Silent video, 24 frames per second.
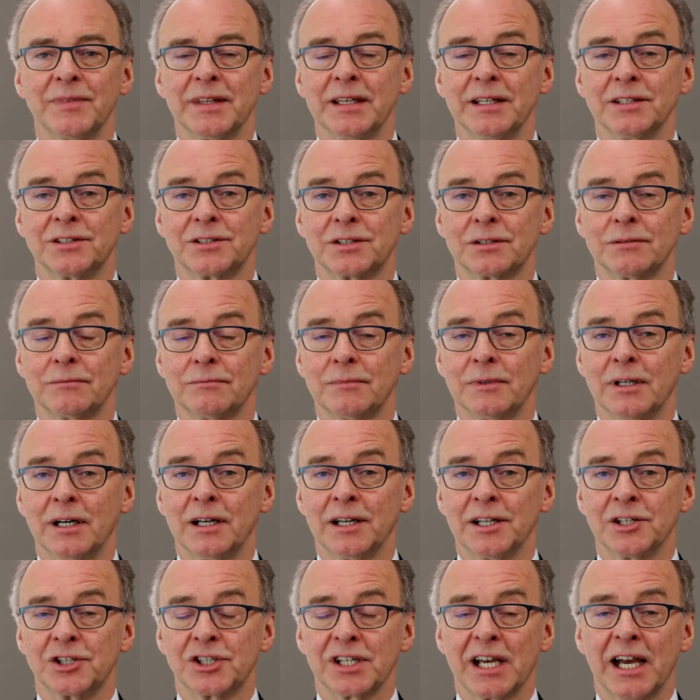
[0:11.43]
It's
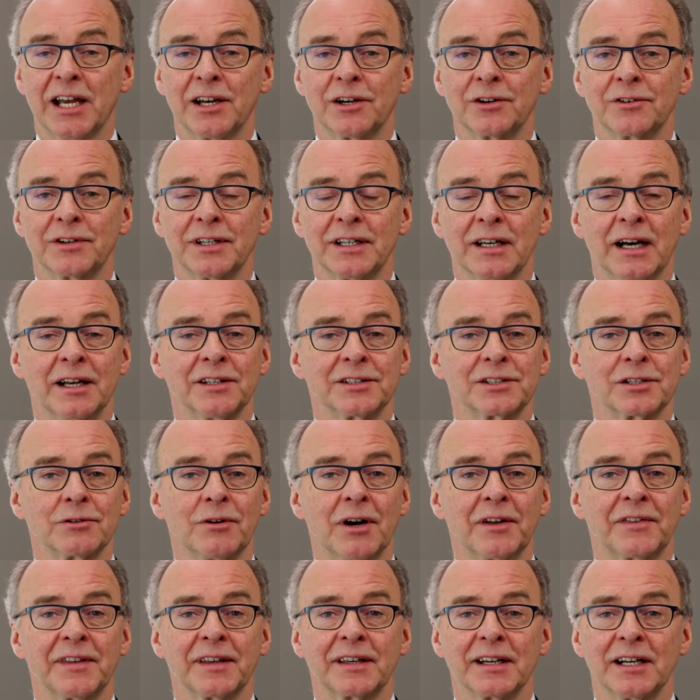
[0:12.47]
early January, and so
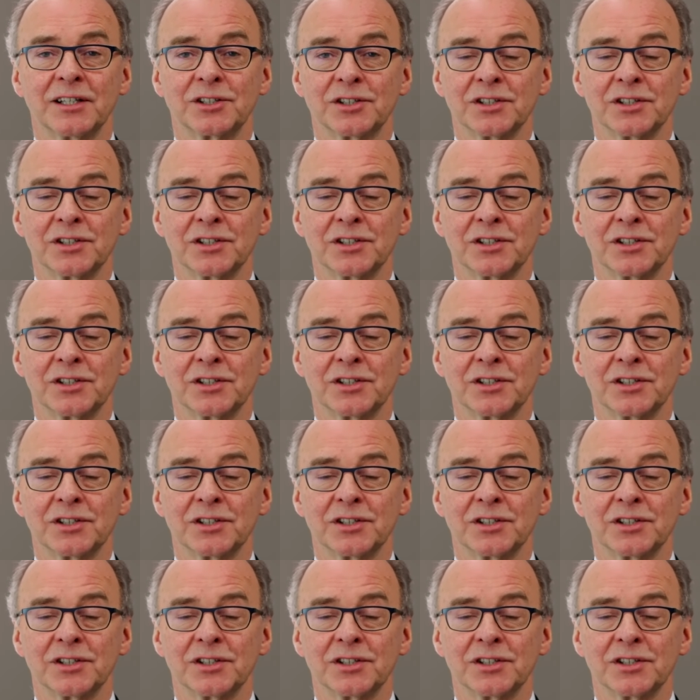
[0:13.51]
I think I